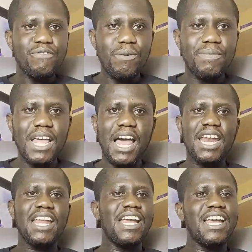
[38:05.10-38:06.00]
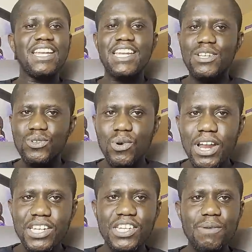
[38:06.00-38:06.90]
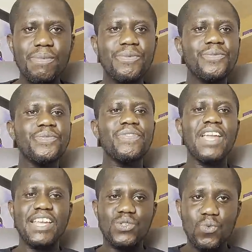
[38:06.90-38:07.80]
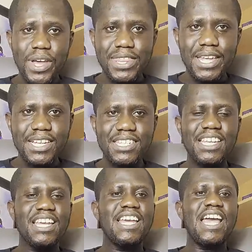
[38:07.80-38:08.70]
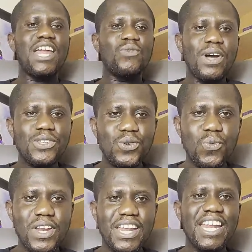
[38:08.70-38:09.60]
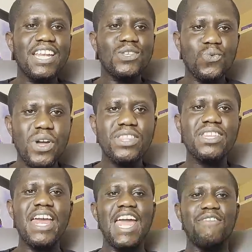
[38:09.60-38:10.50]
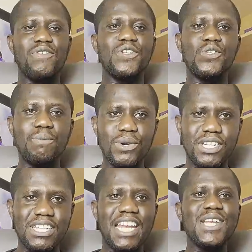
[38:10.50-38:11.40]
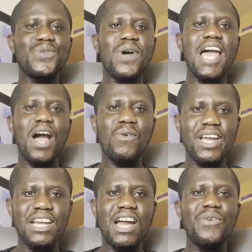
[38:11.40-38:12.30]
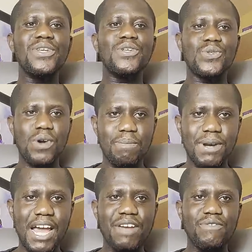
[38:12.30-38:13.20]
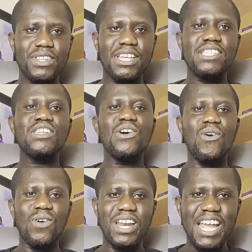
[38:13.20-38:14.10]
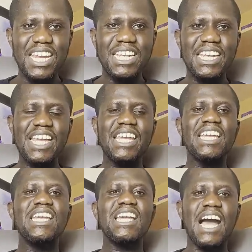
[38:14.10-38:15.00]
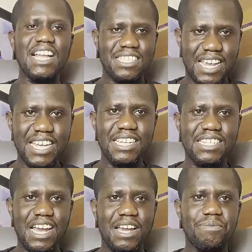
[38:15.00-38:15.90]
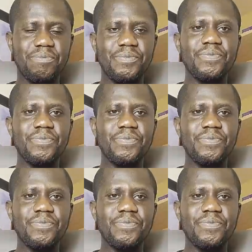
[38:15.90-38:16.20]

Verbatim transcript: from that, the scholarship is worth it and once you win it, it is worth the effort you put in. That is why I will encourage you to apply for this on any day at any time.